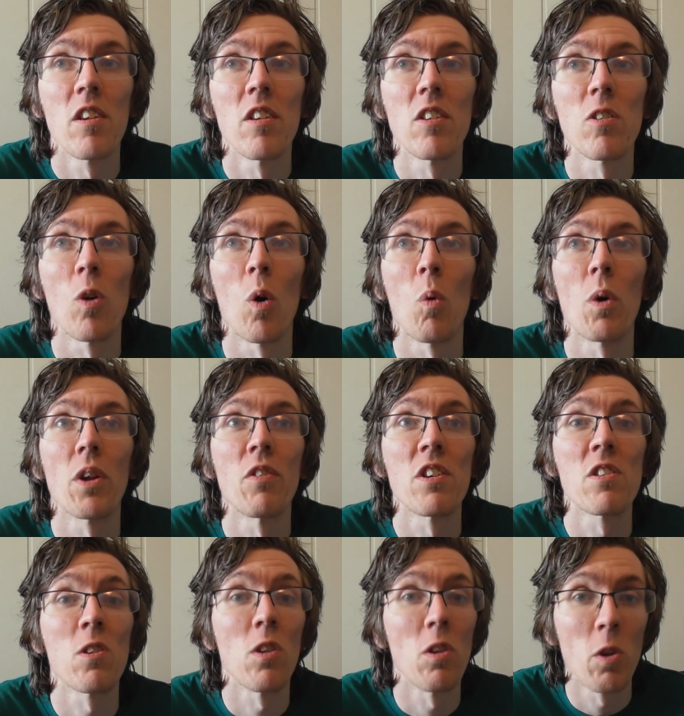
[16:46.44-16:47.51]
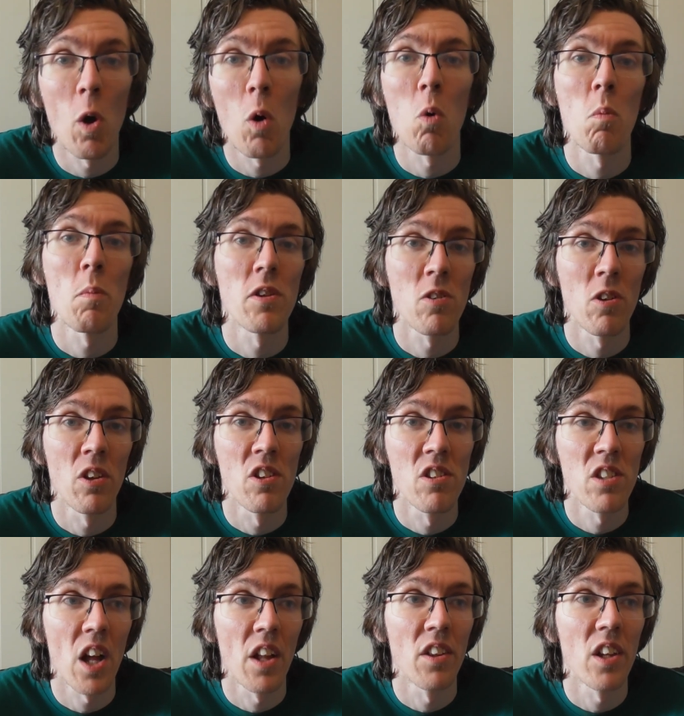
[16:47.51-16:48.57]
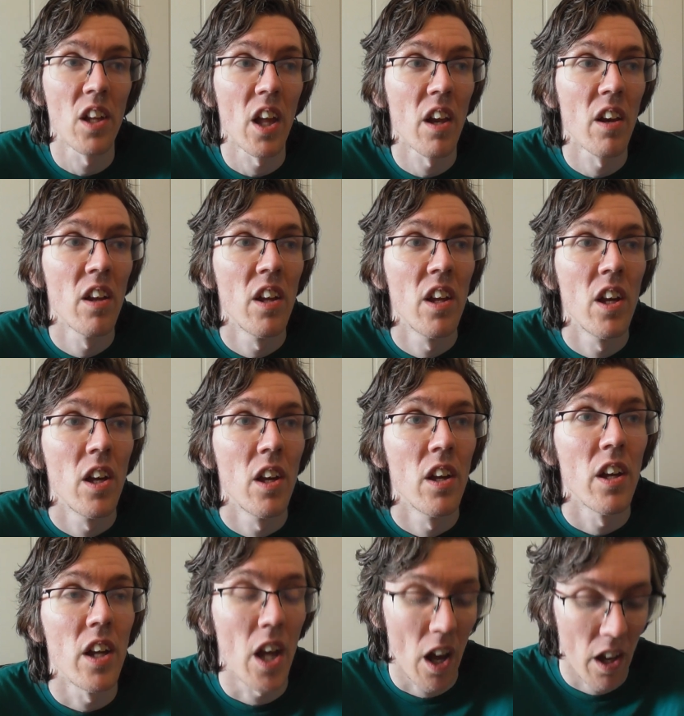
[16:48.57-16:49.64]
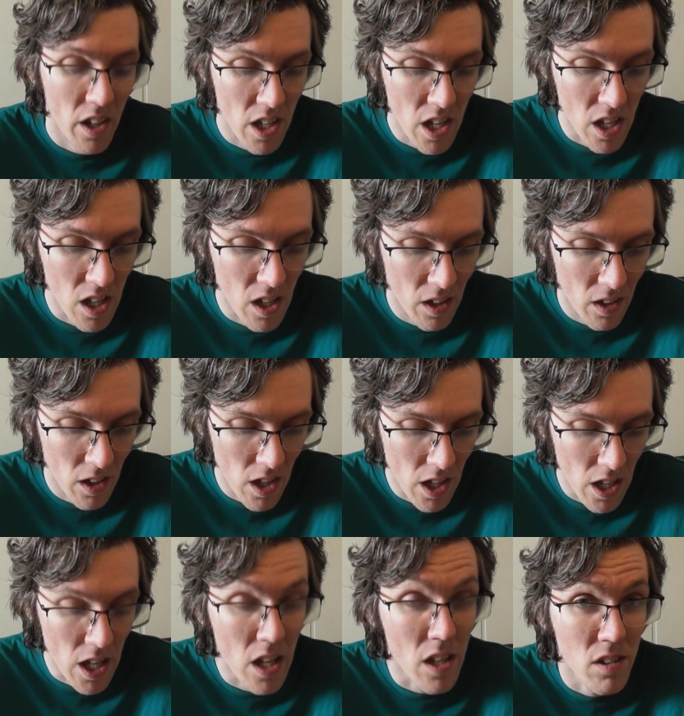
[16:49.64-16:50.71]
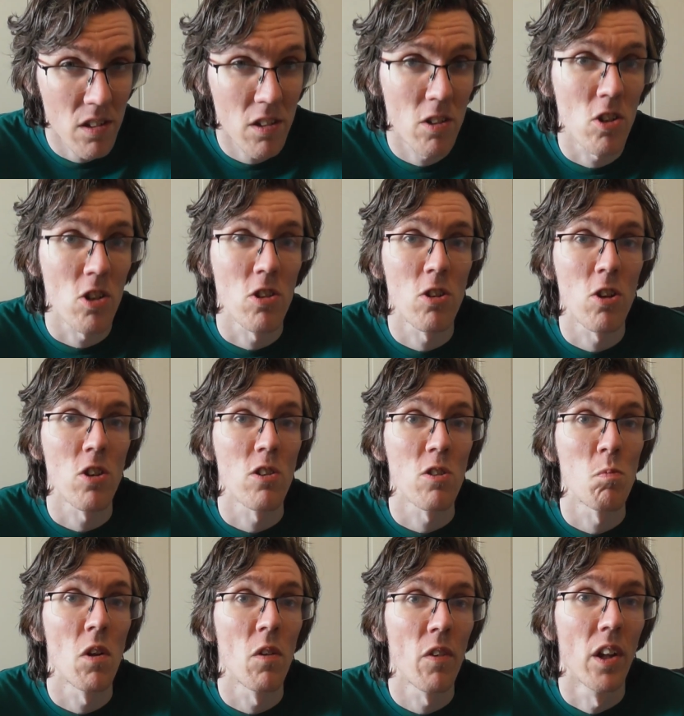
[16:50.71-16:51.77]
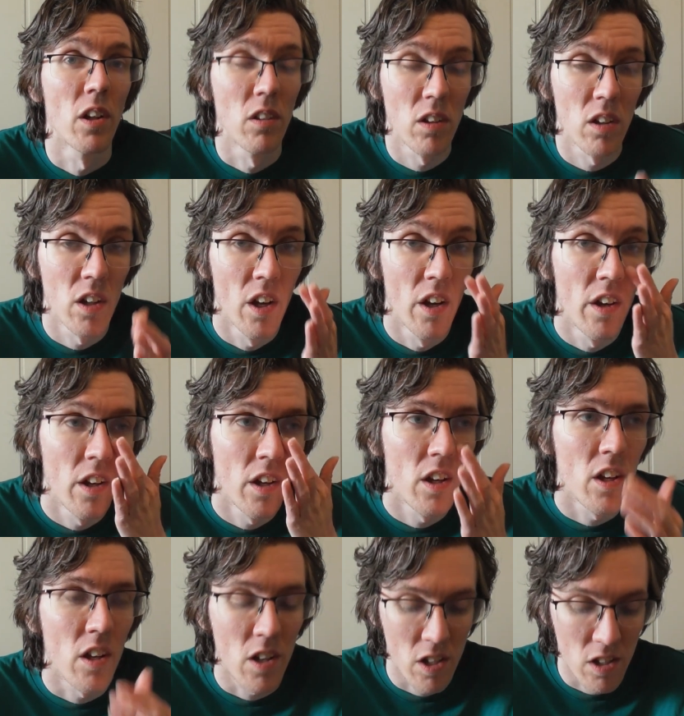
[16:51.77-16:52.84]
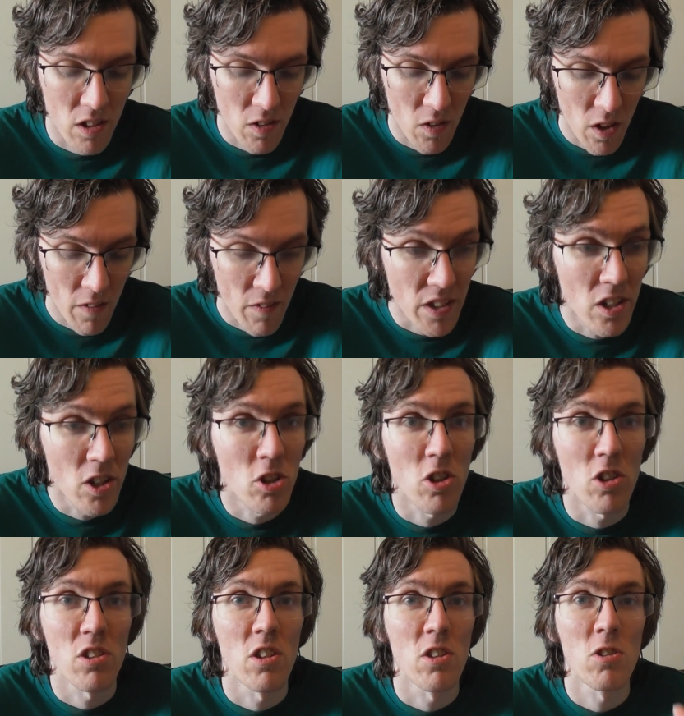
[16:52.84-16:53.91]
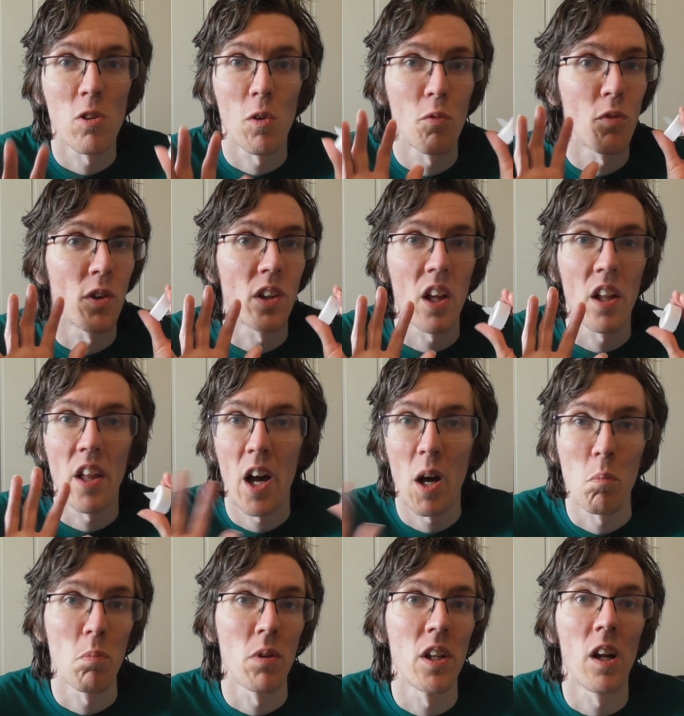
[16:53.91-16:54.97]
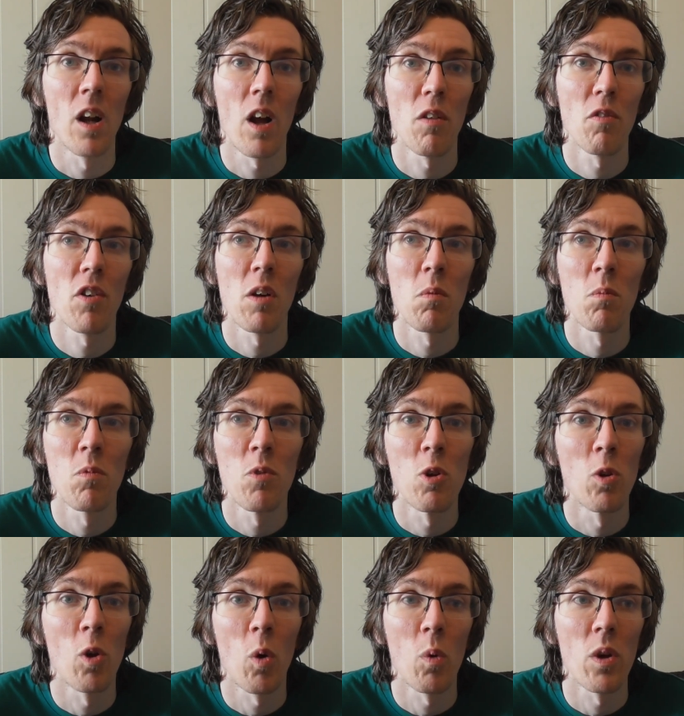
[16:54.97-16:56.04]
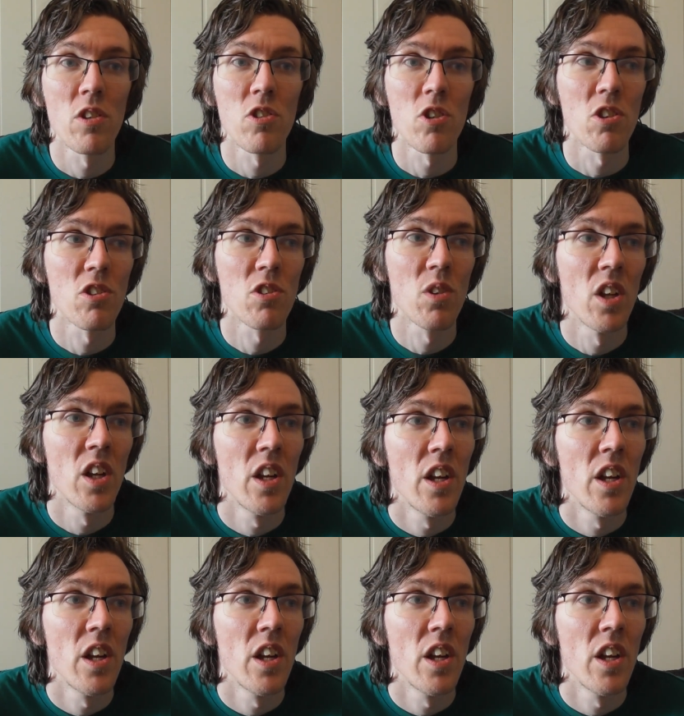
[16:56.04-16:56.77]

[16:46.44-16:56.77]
So what was no misunderstanding. He is just trust me on that. This is just the stuff that can happen in lifetime. You know, it's just,